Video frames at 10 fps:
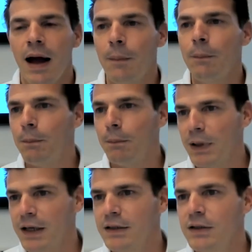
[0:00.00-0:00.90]
I'm
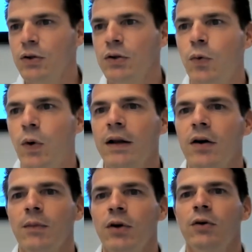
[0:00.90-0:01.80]
pleased to
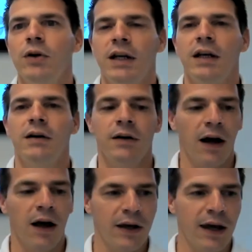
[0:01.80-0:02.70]
welcome you
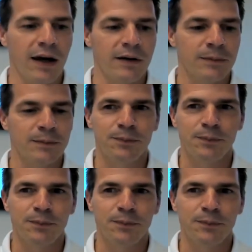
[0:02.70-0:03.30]
here again.